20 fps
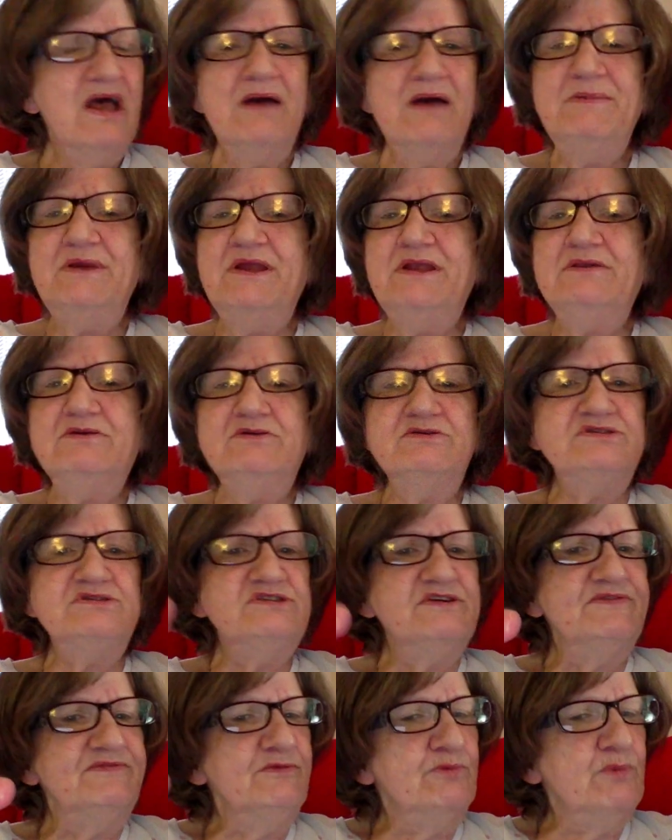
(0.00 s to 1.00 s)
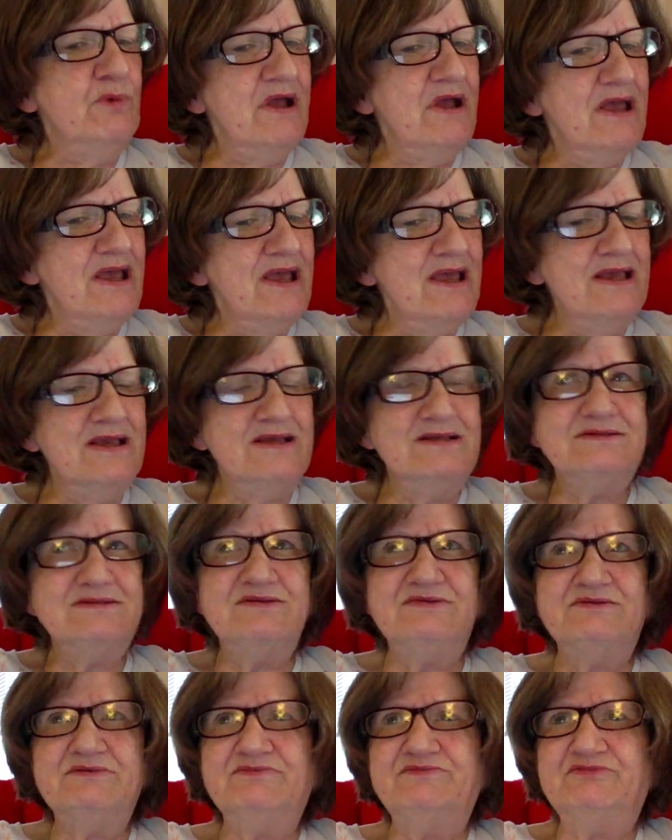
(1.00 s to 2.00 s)
I mean, there's different
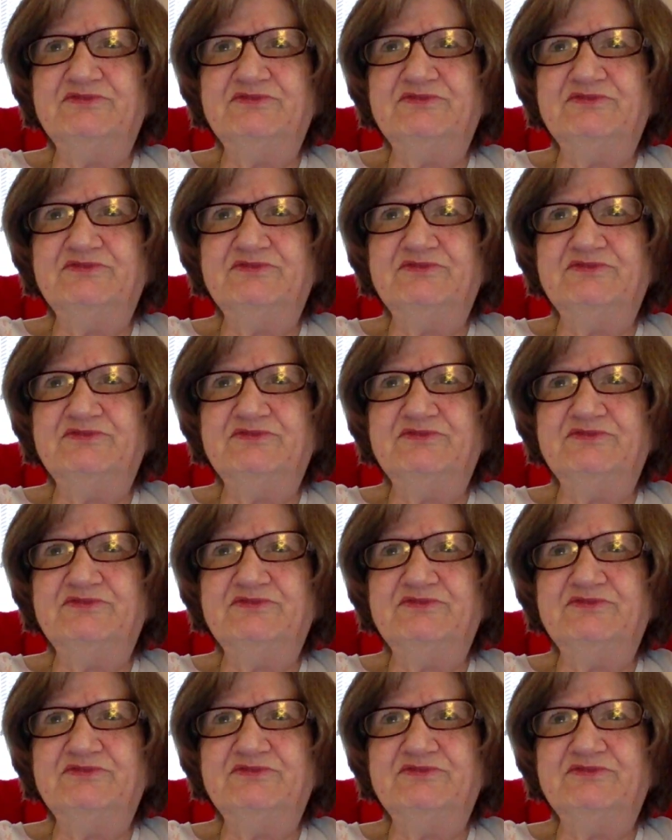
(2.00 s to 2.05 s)
ways